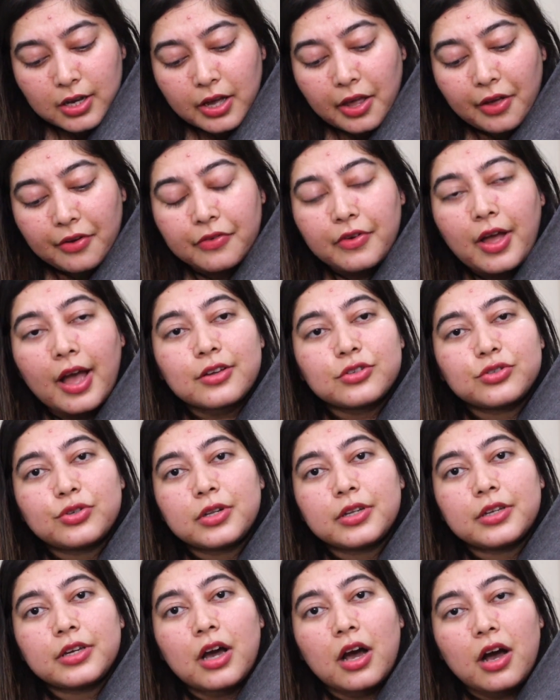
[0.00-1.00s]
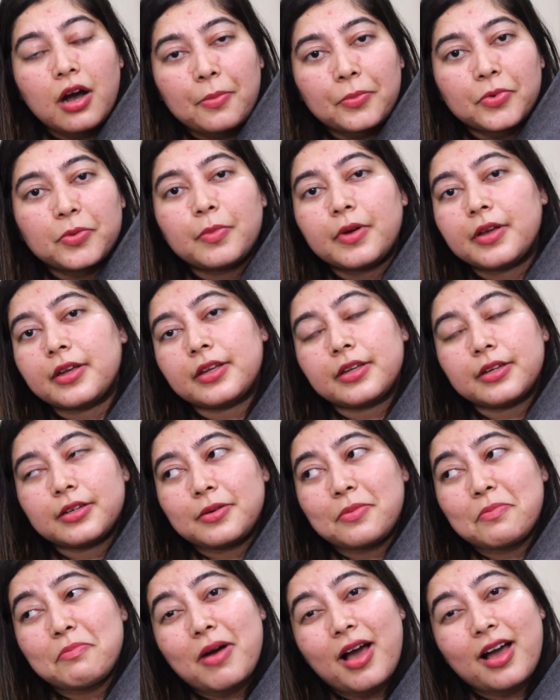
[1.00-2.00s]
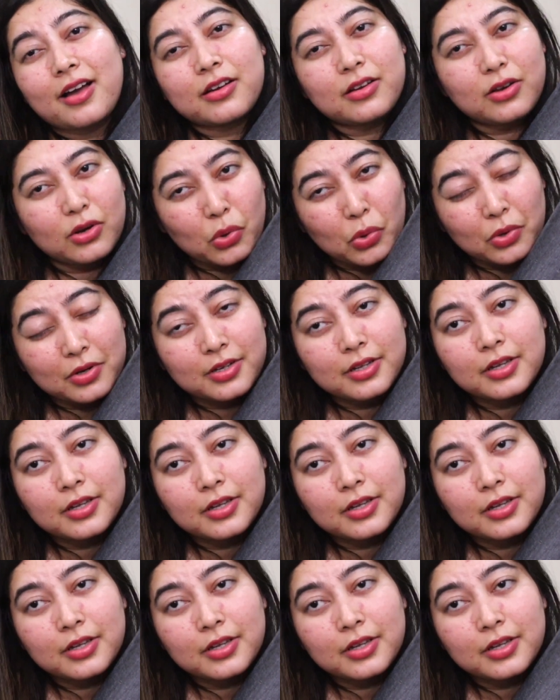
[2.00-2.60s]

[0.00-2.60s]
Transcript: I've actually harmed my back a lot.